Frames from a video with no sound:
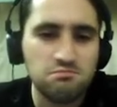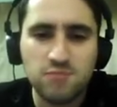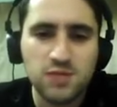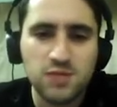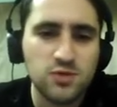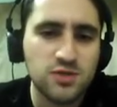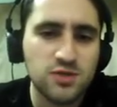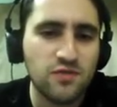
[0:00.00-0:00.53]

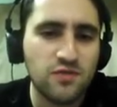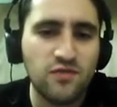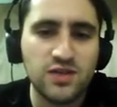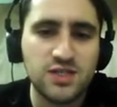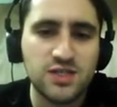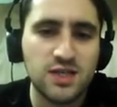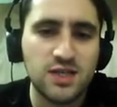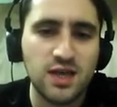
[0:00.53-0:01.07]

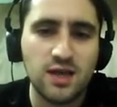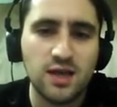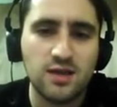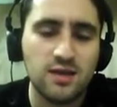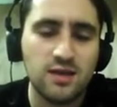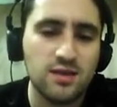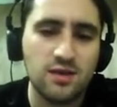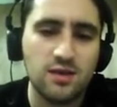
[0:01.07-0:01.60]

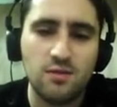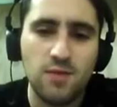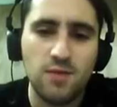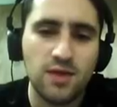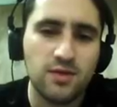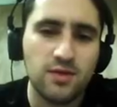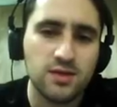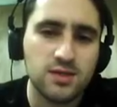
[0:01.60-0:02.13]
sophisticated in their
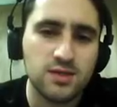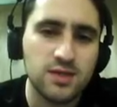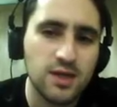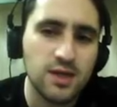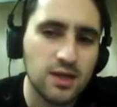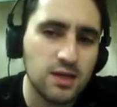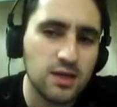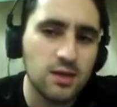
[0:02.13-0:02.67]
methods.
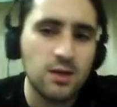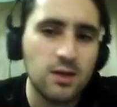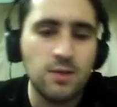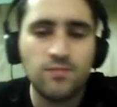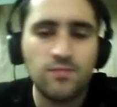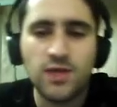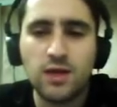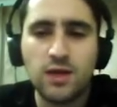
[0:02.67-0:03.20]

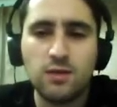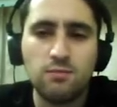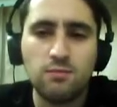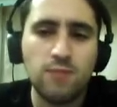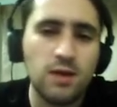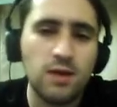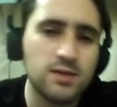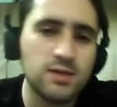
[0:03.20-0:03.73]

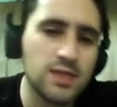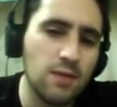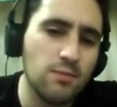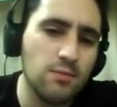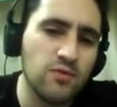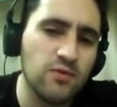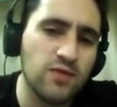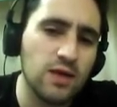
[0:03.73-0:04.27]

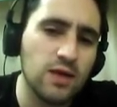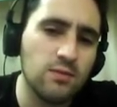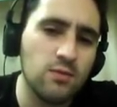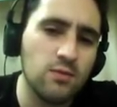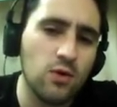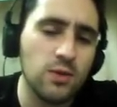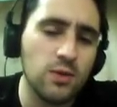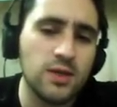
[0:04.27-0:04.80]
Some of them
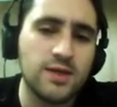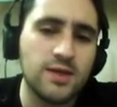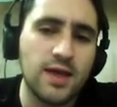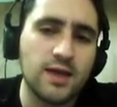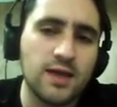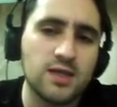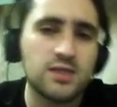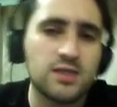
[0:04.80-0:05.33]
only
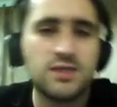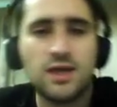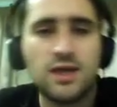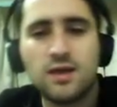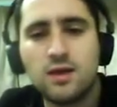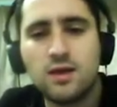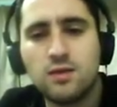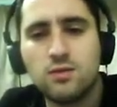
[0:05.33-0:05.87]
take the
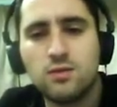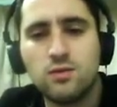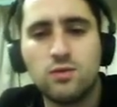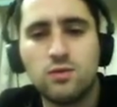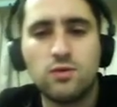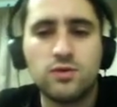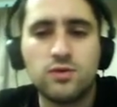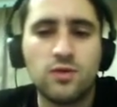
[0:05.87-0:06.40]
second
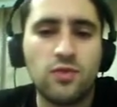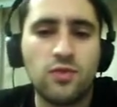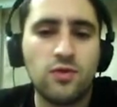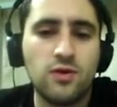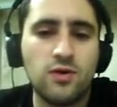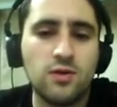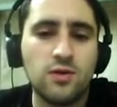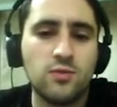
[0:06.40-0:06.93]
or the
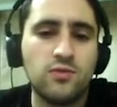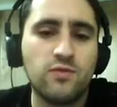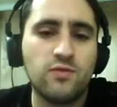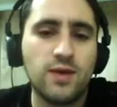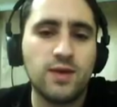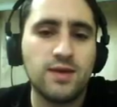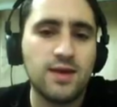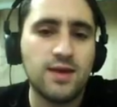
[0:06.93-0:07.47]
third move
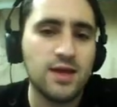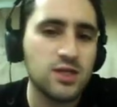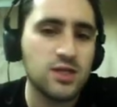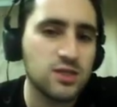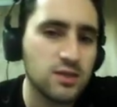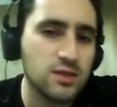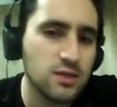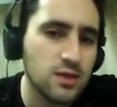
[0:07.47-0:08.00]
by the
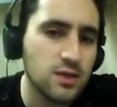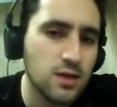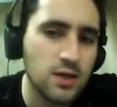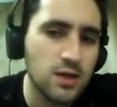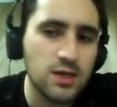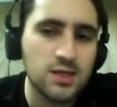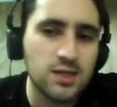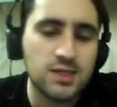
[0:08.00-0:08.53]
engine.
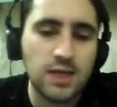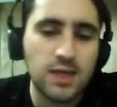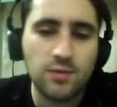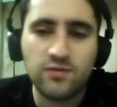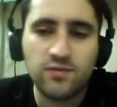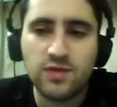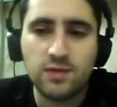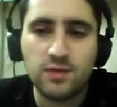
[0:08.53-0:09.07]
Some
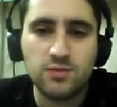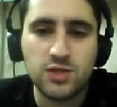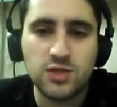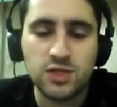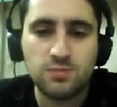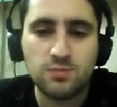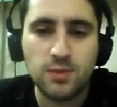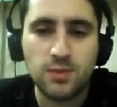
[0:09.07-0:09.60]
of them
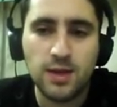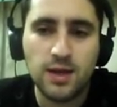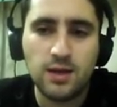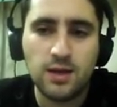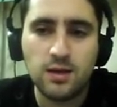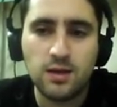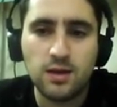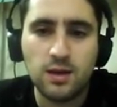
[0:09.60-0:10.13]
just
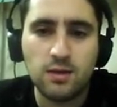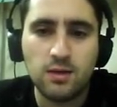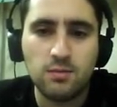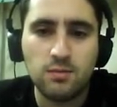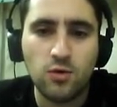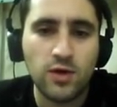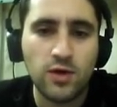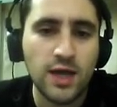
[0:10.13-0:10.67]
play
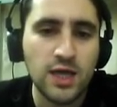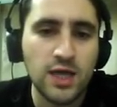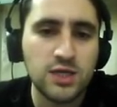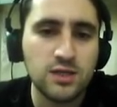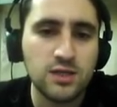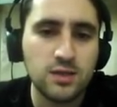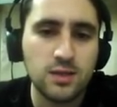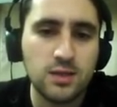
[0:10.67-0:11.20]

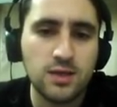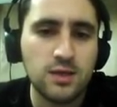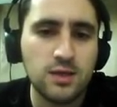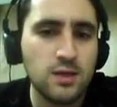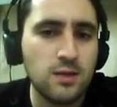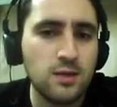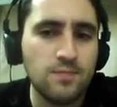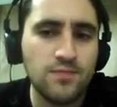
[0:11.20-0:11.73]
occasionally
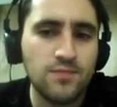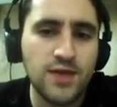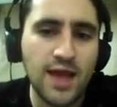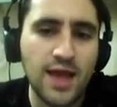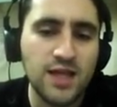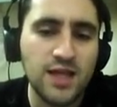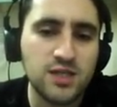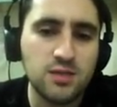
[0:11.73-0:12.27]
the
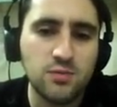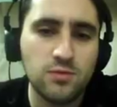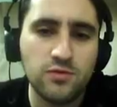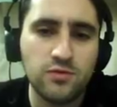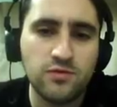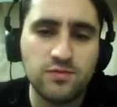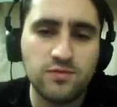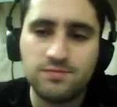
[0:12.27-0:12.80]
engine
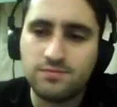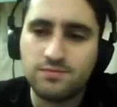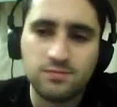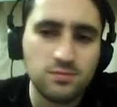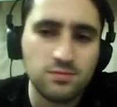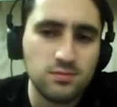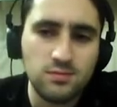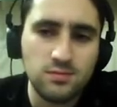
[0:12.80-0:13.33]
move.
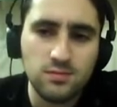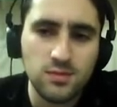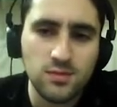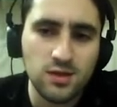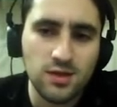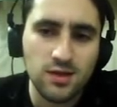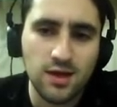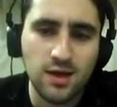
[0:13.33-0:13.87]

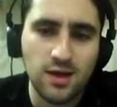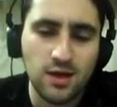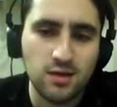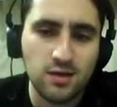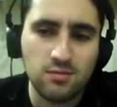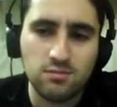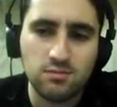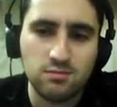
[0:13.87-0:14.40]

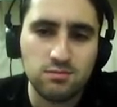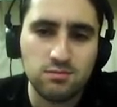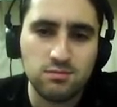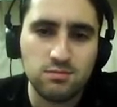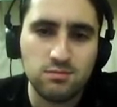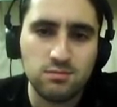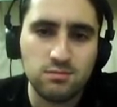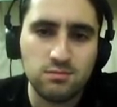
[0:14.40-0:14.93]
Um,
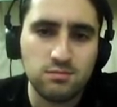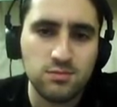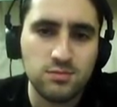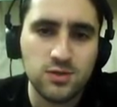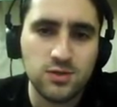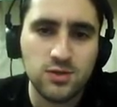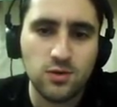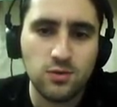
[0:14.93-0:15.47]

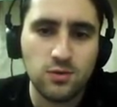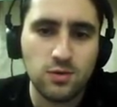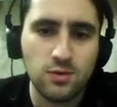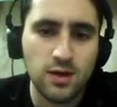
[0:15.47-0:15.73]
so